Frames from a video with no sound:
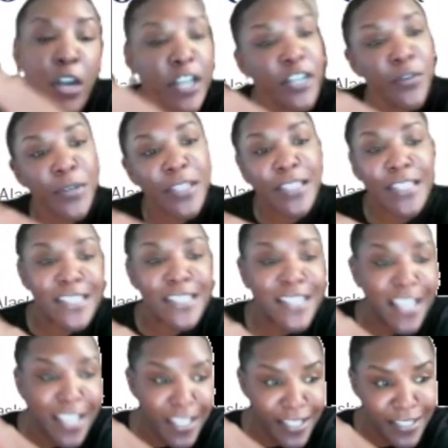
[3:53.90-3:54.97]
They tried to
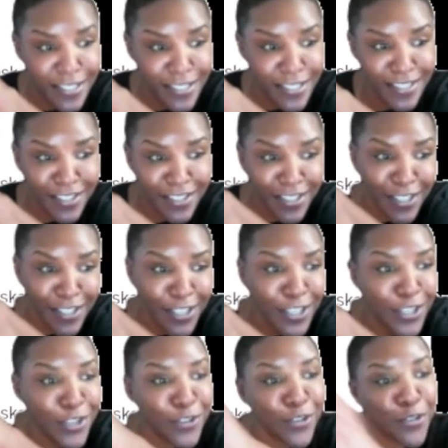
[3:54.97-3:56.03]
extend
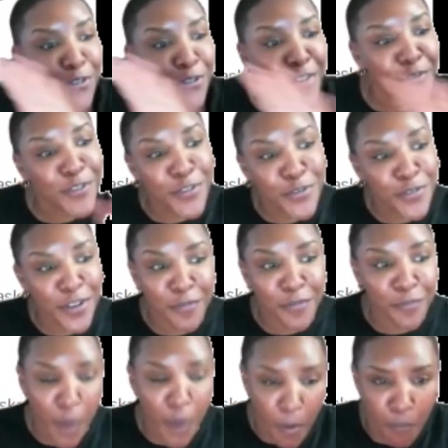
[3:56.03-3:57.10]
Eagle River
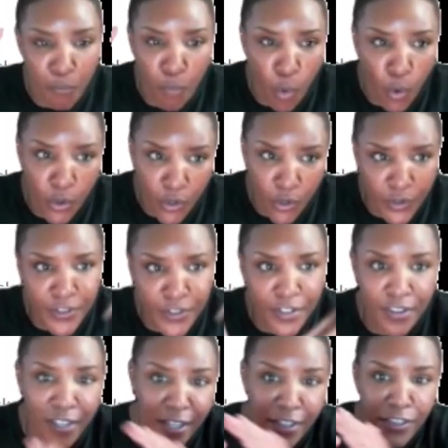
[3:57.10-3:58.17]

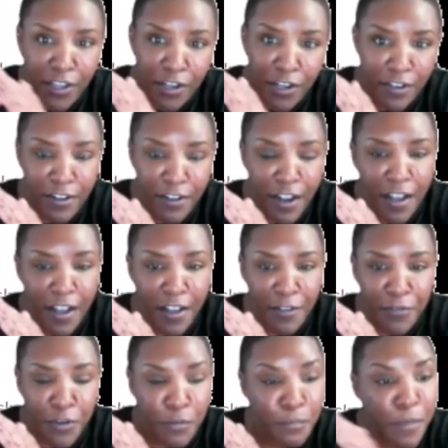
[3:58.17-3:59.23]
borders, like
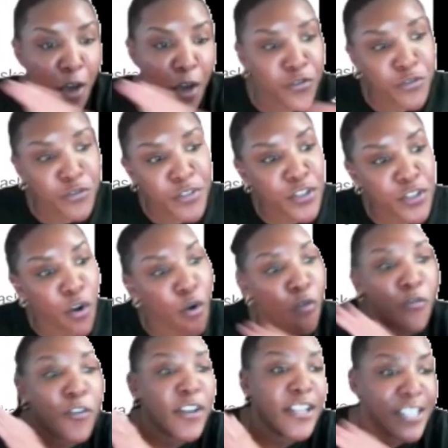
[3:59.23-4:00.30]
their boundaries
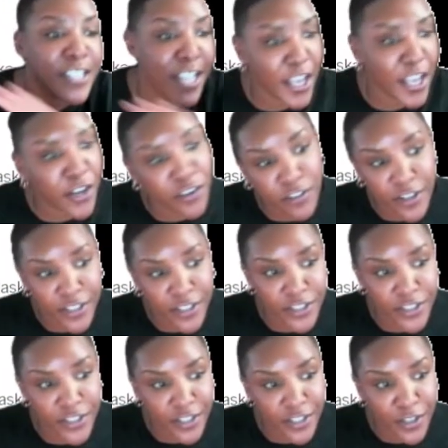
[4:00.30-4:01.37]
over into
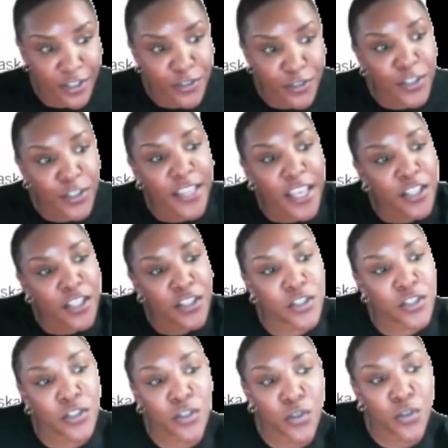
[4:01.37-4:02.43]
Anchorage so that they
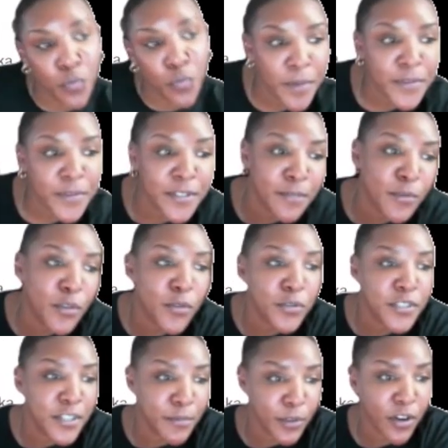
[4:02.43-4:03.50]
could scoop up some of
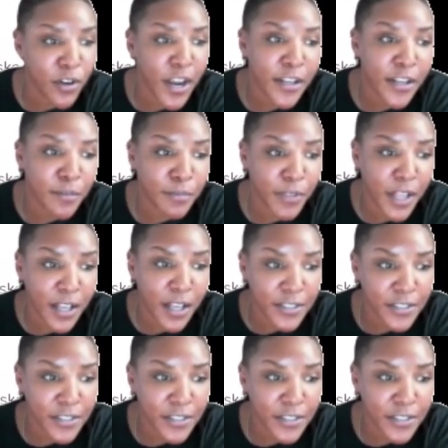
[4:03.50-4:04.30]
those Democratic